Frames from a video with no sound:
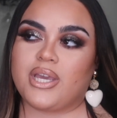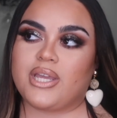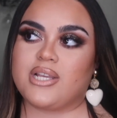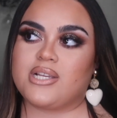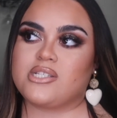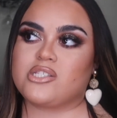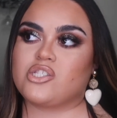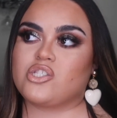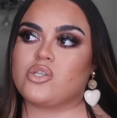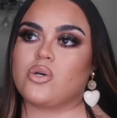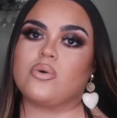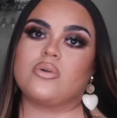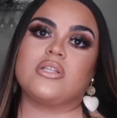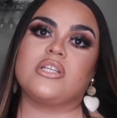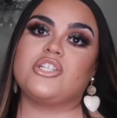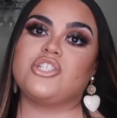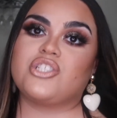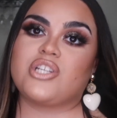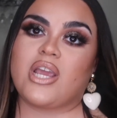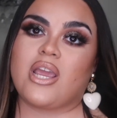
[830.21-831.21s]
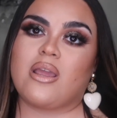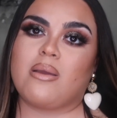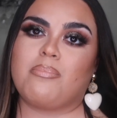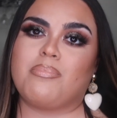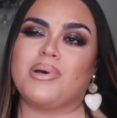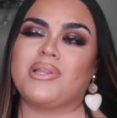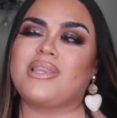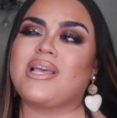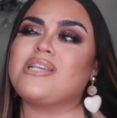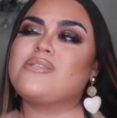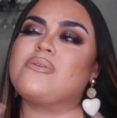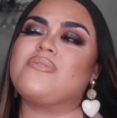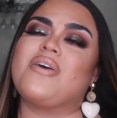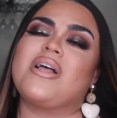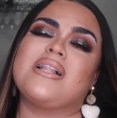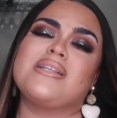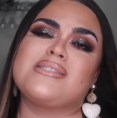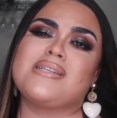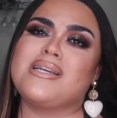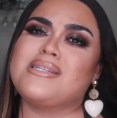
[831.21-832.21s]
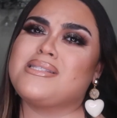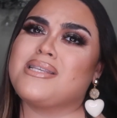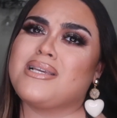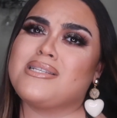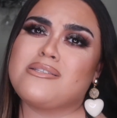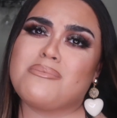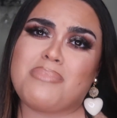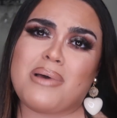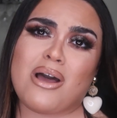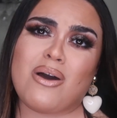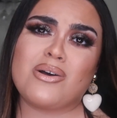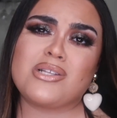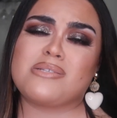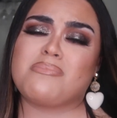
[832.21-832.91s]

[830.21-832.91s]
It is so cliche, but that's what Valentine's Day is about.